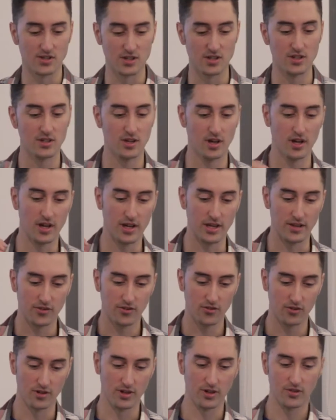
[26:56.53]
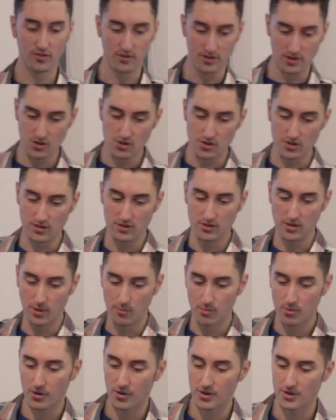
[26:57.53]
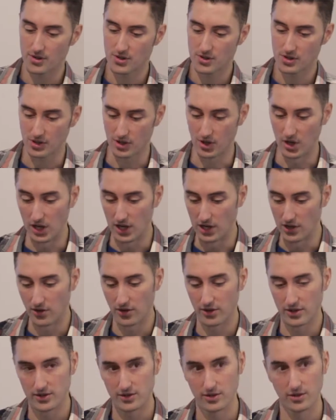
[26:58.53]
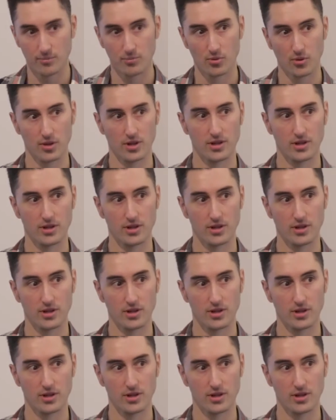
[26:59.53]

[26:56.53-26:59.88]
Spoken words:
So it's certainly something you should approach early on in the